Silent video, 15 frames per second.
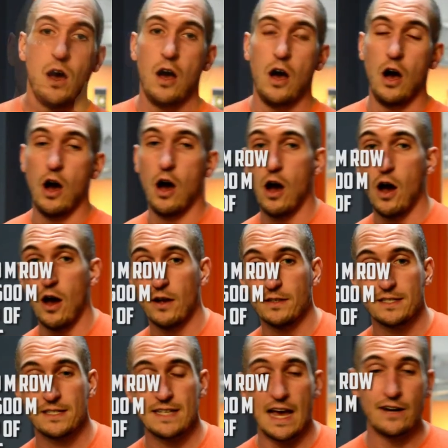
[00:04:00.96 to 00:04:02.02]
On
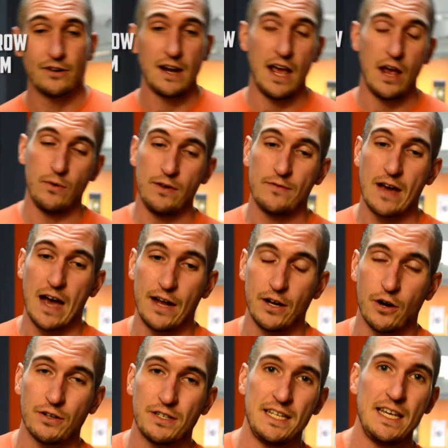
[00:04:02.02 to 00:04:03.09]
Saturday, we've got
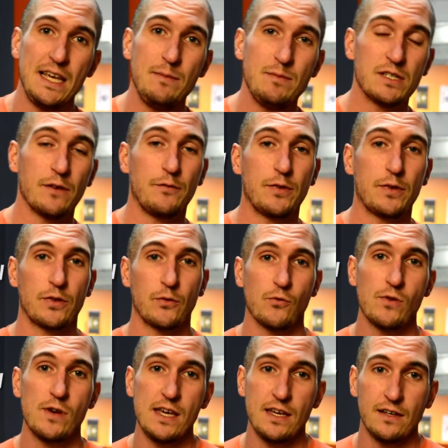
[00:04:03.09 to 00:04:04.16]
our teams of
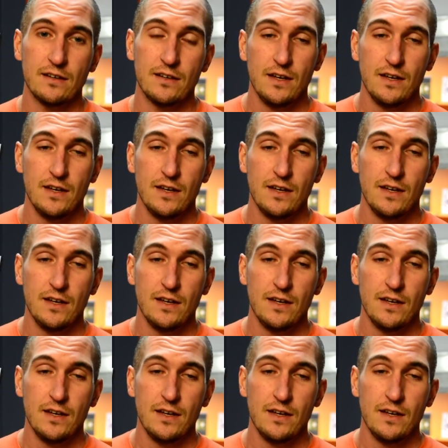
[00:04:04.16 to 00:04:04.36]
3.